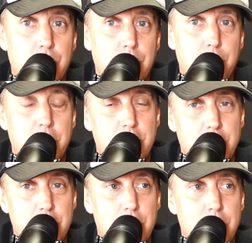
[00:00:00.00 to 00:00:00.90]
my
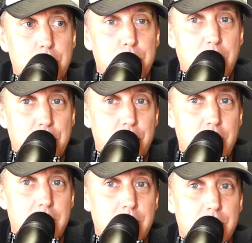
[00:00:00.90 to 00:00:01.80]
sister, my
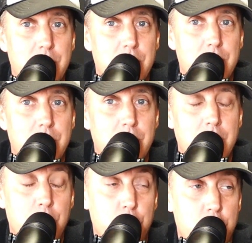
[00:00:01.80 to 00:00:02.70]
friend.
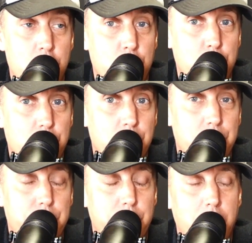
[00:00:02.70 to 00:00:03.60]
He was you.
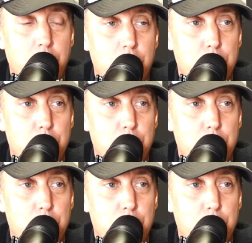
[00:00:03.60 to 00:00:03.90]
He was